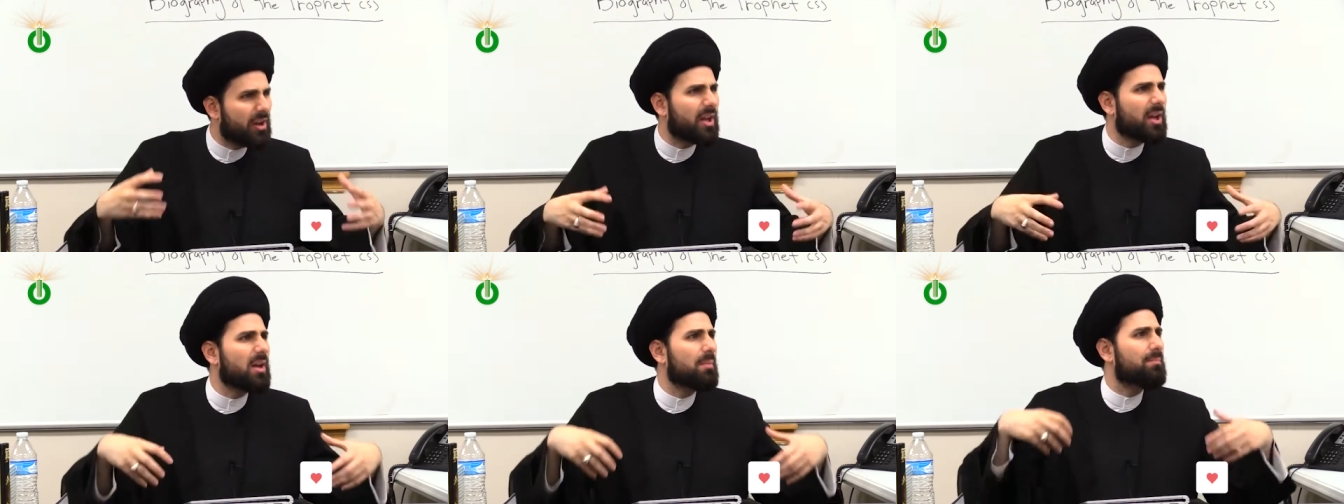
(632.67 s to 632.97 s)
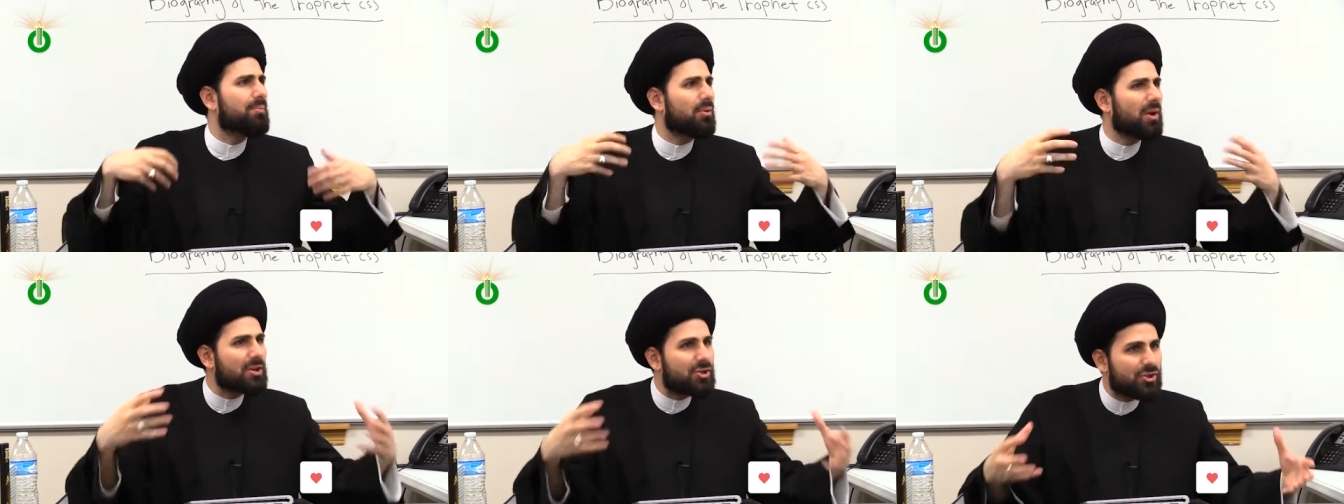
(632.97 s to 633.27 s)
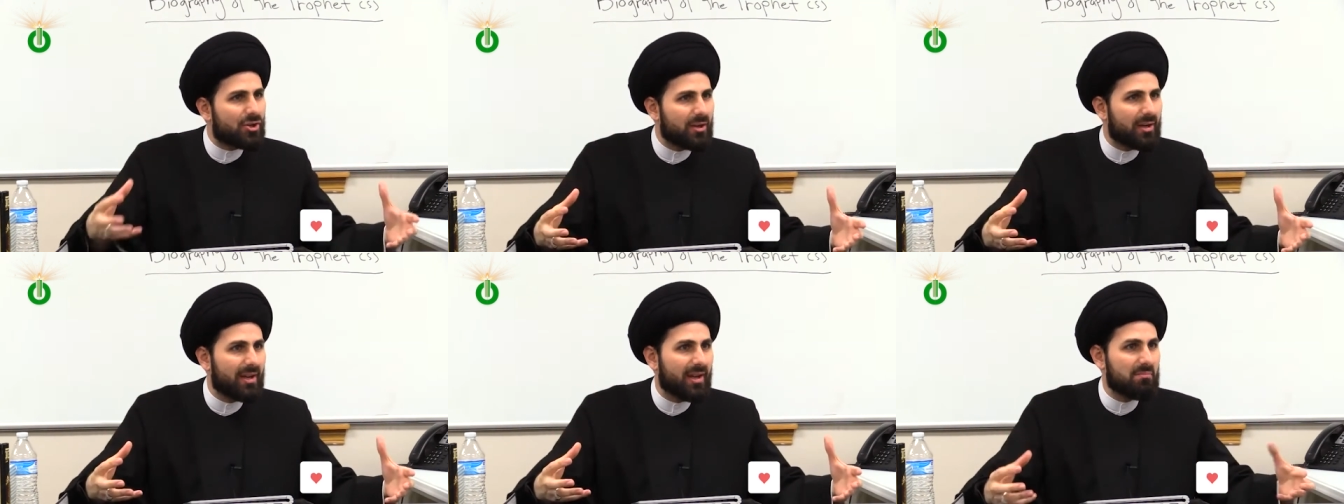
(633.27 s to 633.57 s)
going to
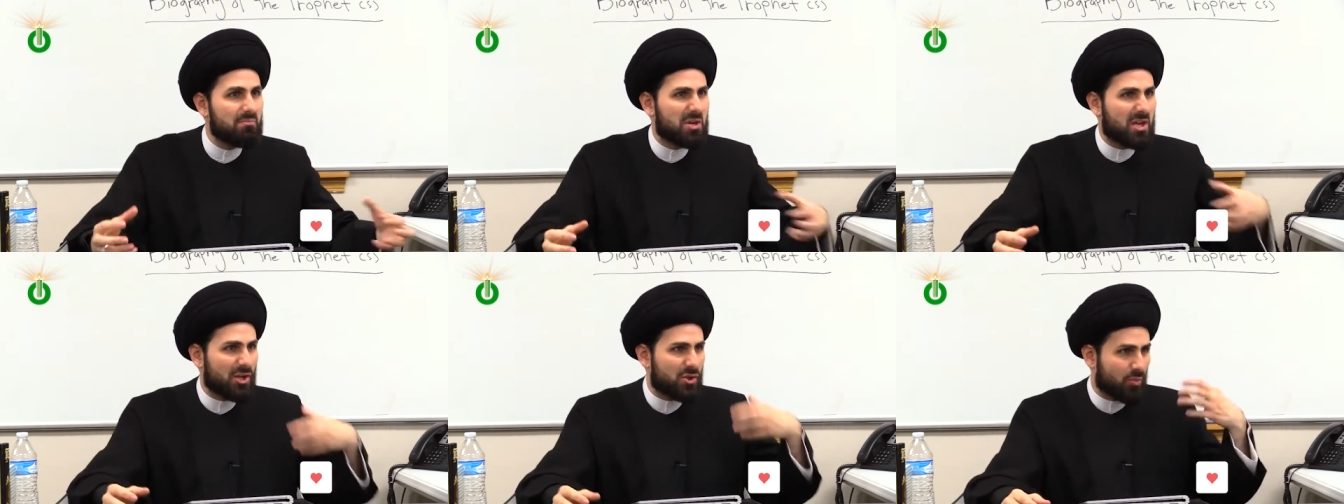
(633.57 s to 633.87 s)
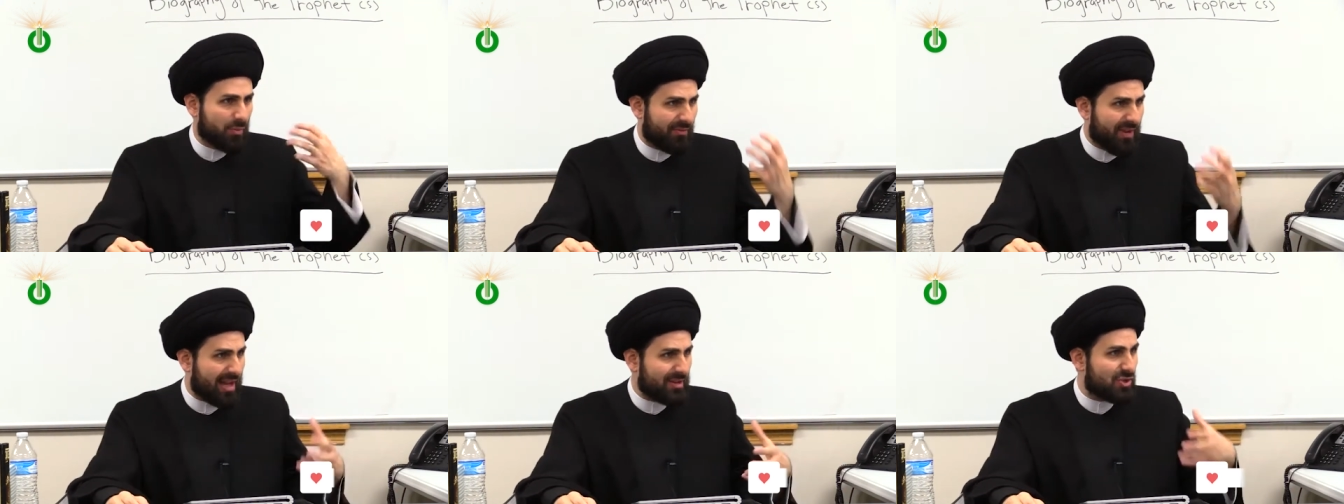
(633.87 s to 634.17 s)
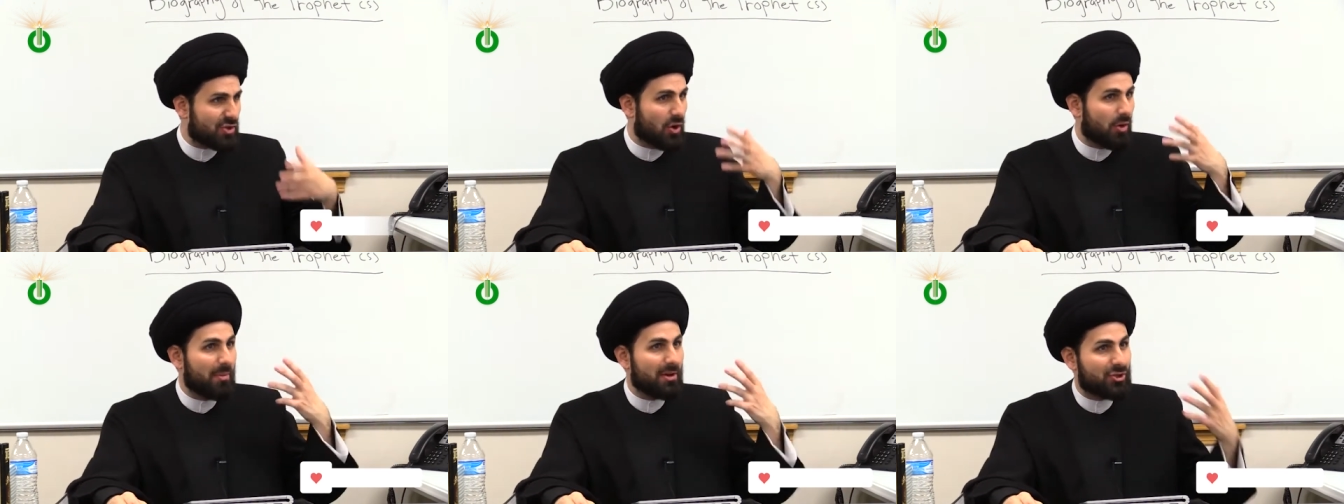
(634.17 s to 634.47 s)
pressure him because we've got
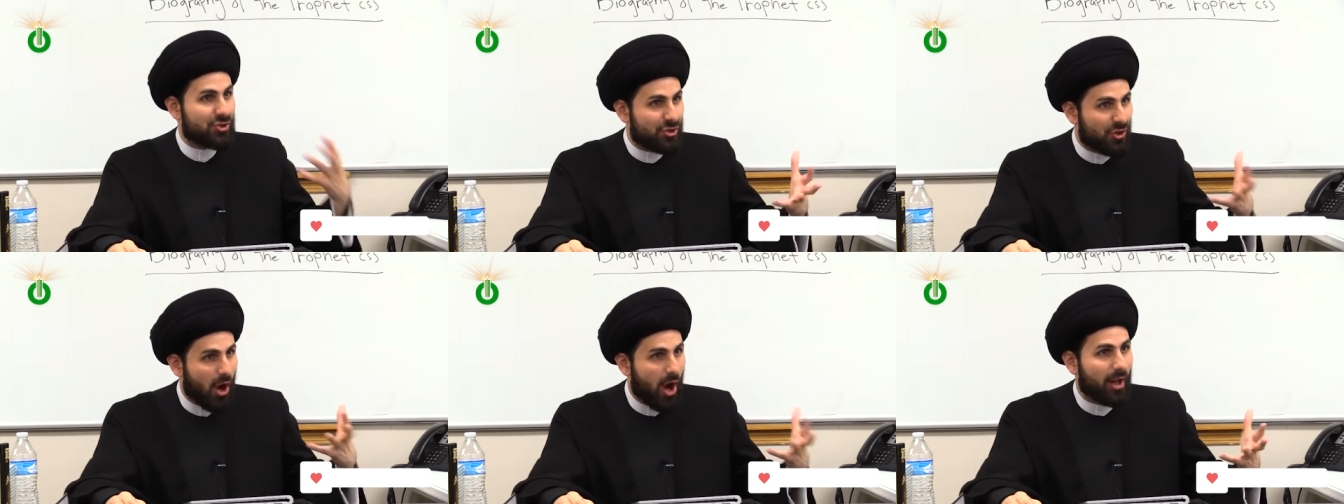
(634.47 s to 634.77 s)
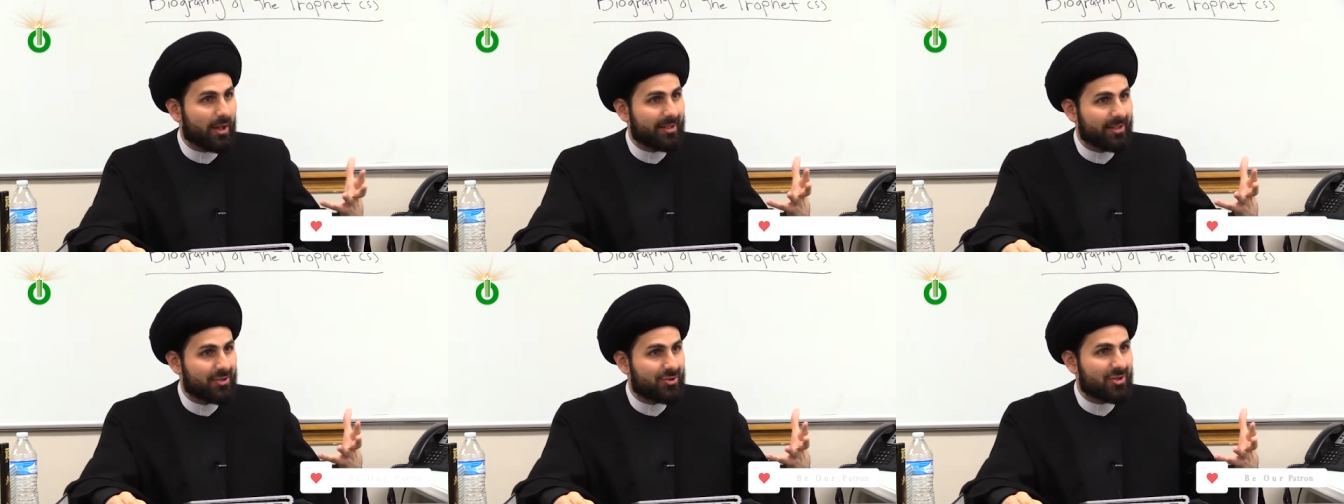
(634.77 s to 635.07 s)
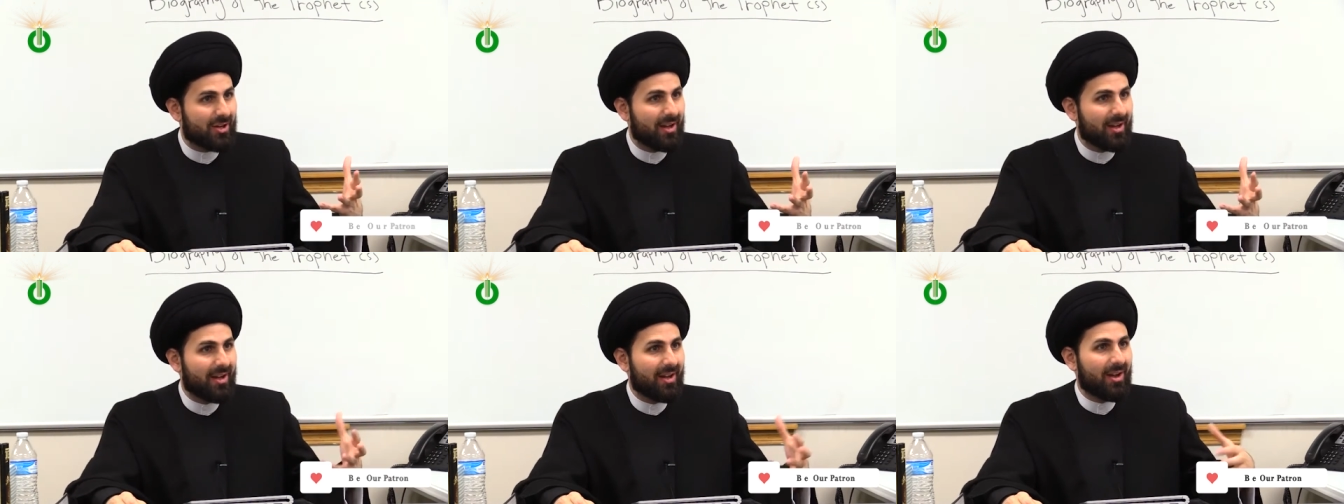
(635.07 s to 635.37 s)
so much knowledge.